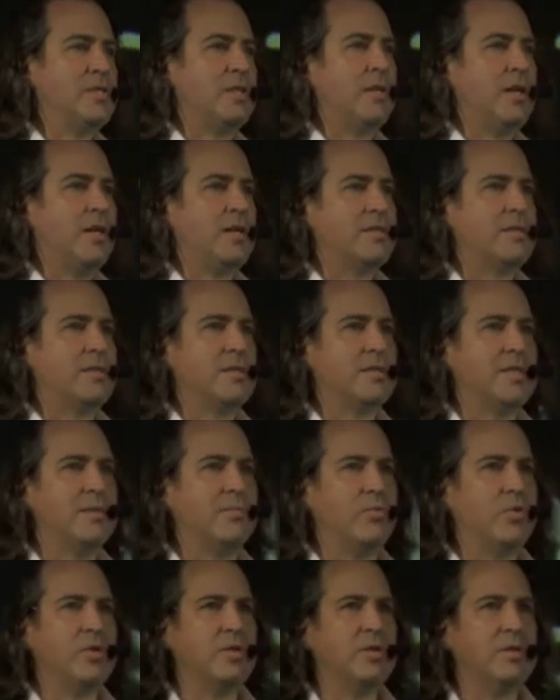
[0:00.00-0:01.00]
is a loss to
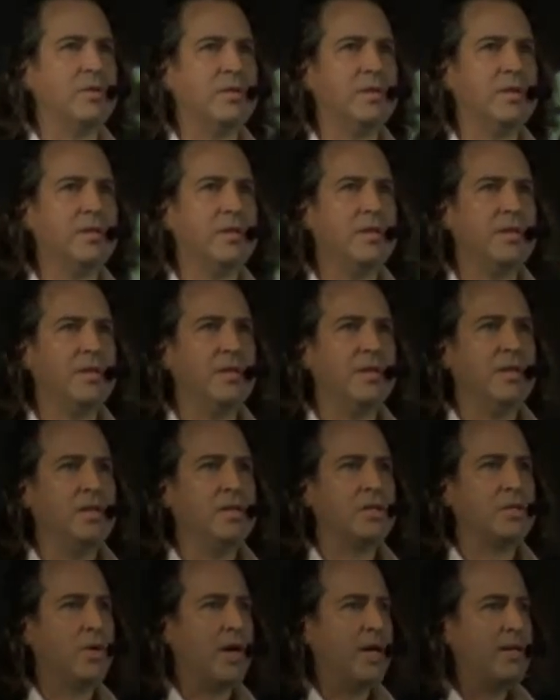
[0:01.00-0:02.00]
someone. So